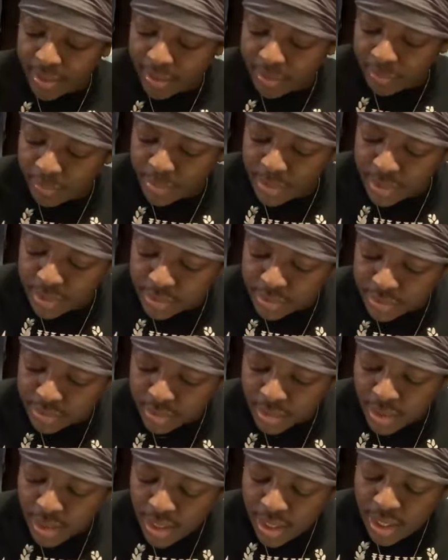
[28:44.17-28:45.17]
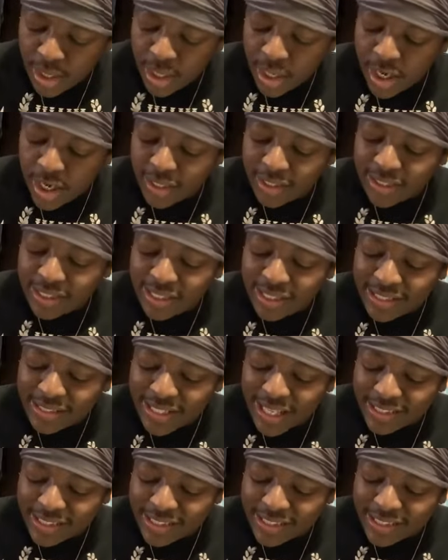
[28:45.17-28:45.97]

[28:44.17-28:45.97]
And it reads, A king